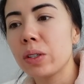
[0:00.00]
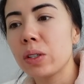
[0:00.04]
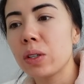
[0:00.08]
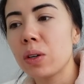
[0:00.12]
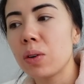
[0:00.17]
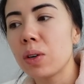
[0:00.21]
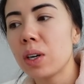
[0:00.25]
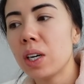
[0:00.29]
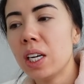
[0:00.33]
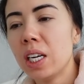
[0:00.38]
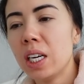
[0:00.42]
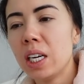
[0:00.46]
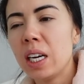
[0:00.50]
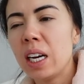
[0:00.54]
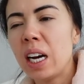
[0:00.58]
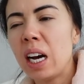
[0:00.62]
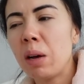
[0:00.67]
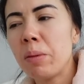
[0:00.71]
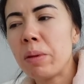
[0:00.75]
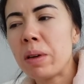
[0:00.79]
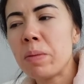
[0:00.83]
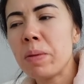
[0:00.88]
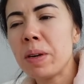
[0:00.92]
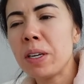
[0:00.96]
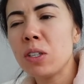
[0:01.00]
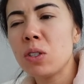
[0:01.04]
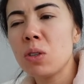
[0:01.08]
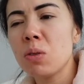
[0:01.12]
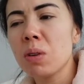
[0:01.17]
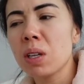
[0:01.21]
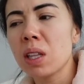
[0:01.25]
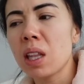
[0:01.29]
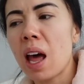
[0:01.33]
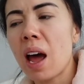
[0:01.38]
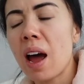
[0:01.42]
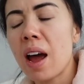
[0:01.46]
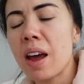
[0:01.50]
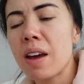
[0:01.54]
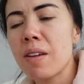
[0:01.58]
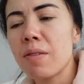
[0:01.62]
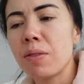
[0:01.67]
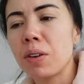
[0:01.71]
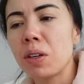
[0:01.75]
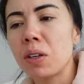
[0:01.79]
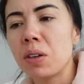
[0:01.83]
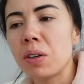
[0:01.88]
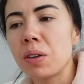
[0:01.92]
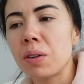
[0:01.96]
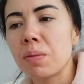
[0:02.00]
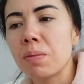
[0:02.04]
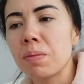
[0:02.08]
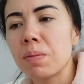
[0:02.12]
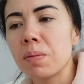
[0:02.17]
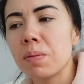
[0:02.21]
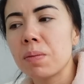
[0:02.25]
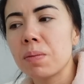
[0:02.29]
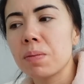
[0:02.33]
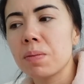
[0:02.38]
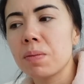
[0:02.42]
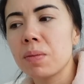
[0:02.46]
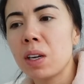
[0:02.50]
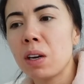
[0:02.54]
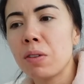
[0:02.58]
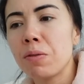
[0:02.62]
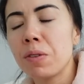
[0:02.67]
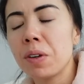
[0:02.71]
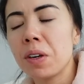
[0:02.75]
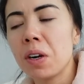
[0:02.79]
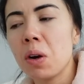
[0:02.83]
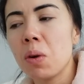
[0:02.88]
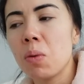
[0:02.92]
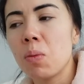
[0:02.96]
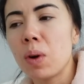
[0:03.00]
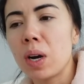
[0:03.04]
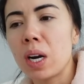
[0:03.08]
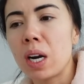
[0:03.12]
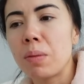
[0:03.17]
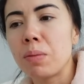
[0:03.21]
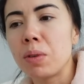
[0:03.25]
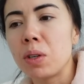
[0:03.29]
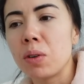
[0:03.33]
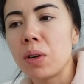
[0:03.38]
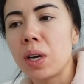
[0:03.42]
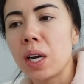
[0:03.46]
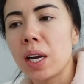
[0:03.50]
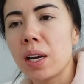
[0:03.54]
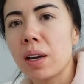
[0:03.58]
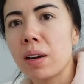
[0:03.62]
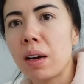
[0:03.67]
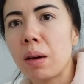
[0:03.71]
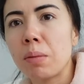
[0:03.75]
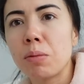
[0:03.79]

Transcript: So I'll maybe do a live or I'll figure out what I'm doing.